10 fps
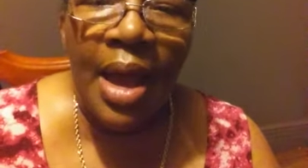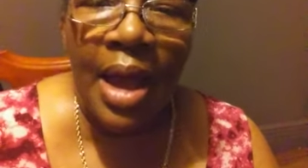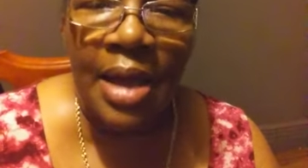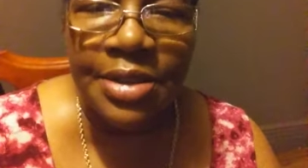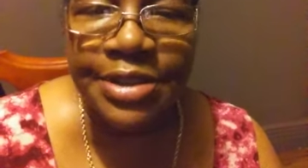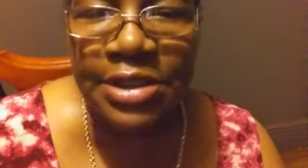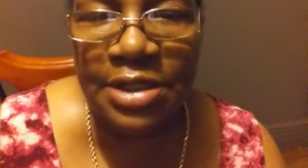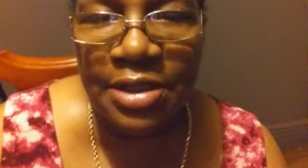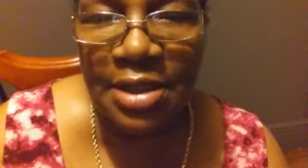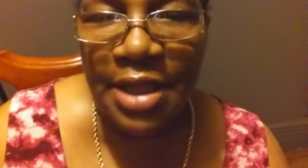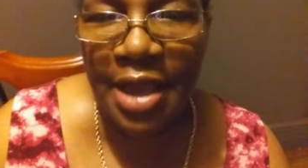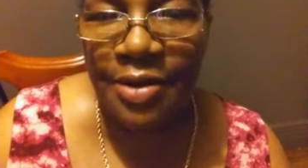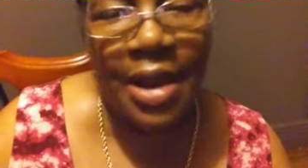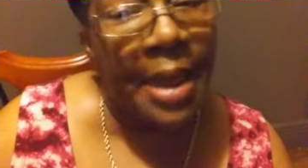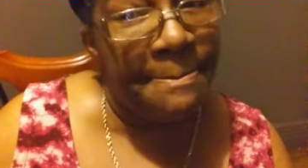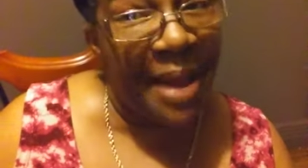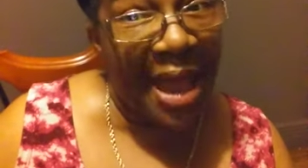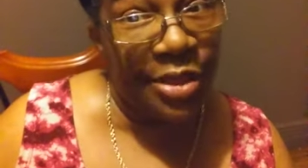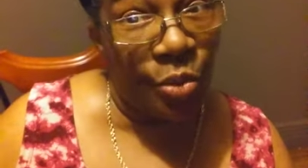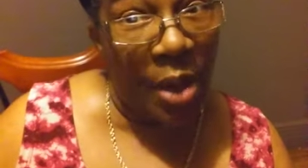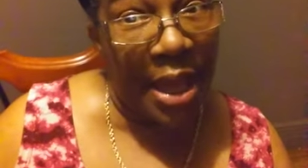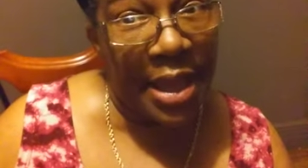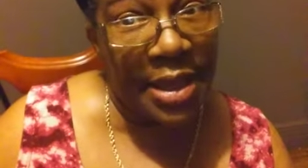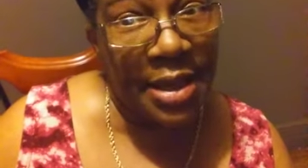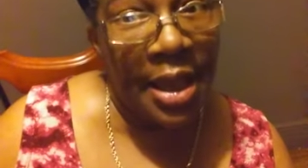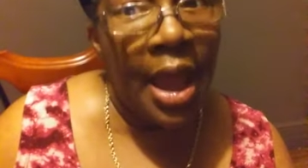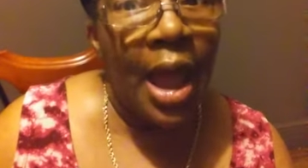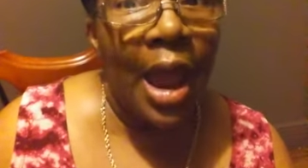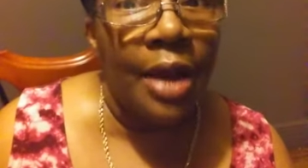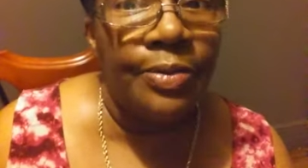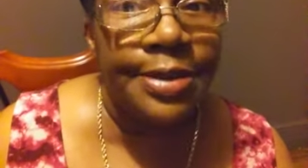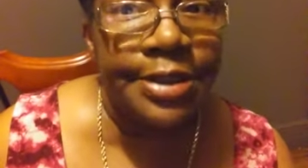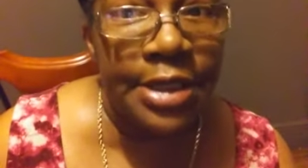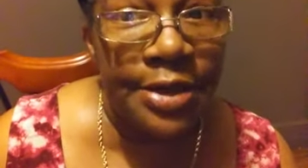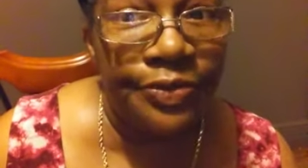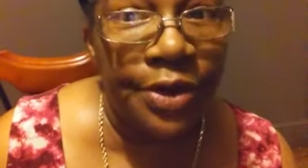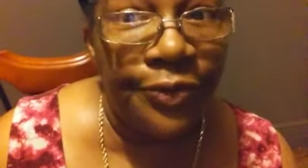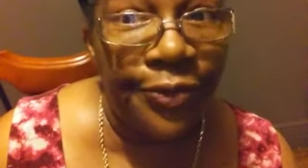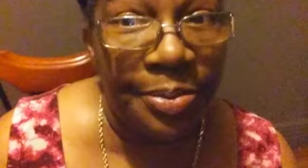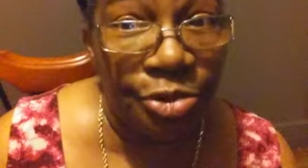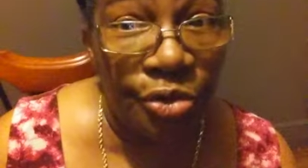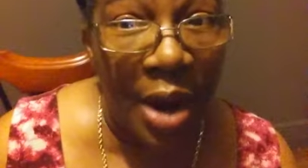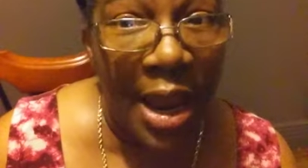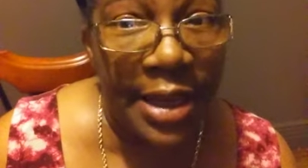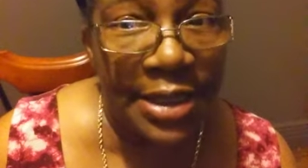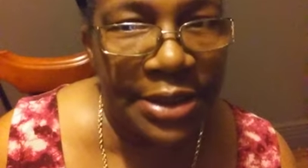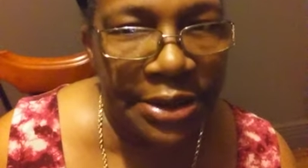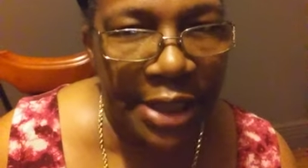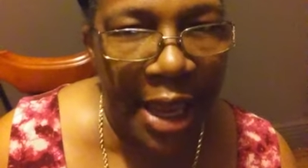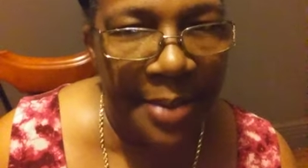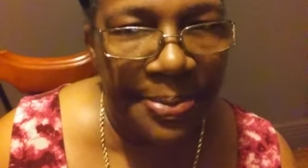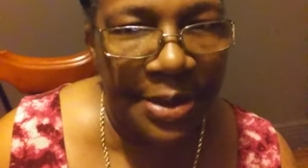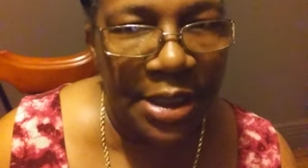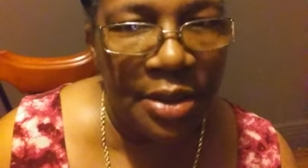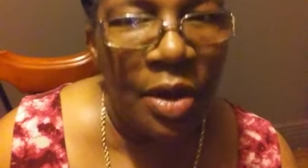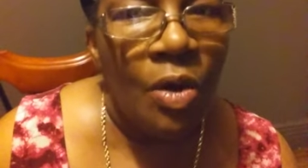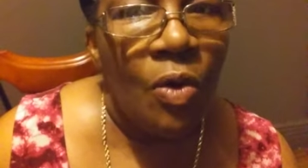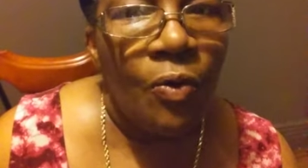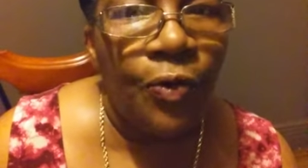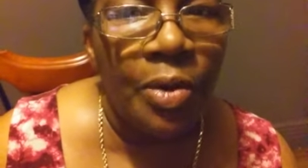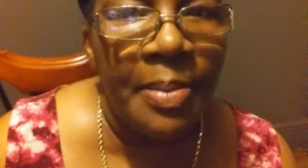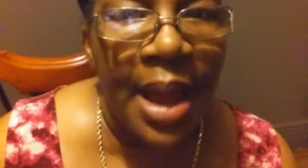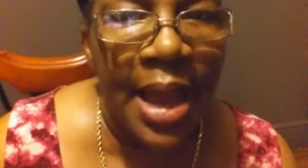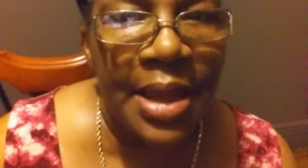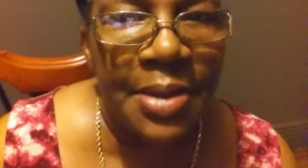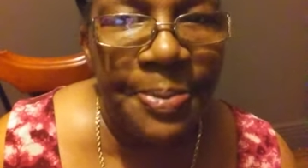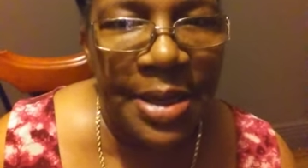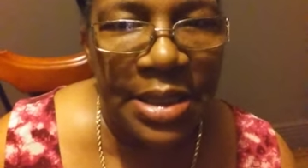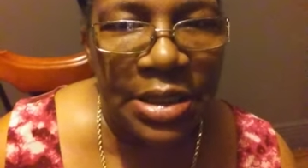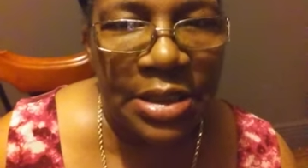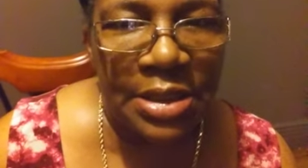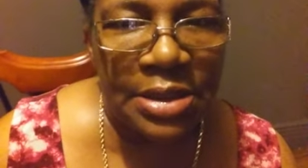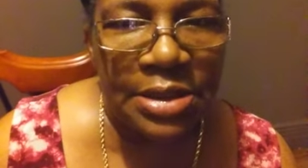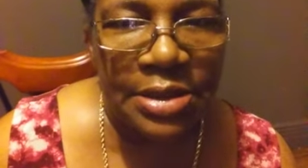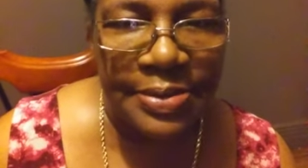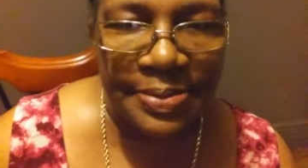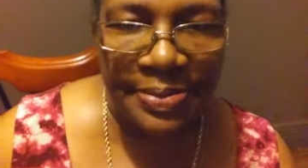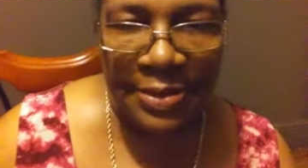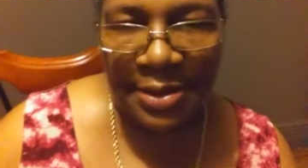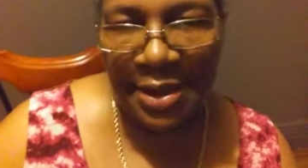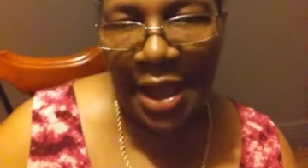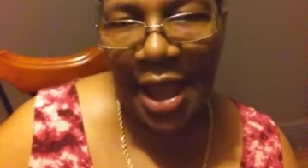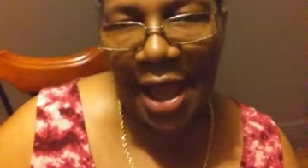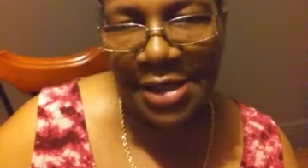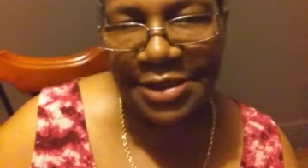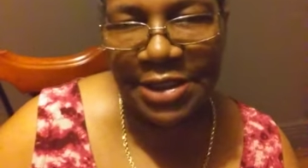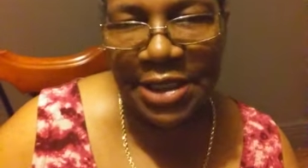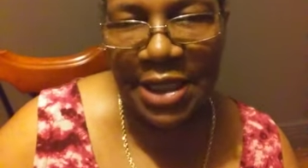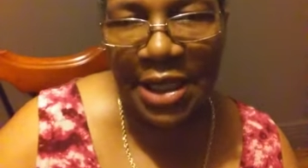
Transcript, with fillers: I'll see you later. And by the way, I received it from Try It Sampling for my opinions. I'll see you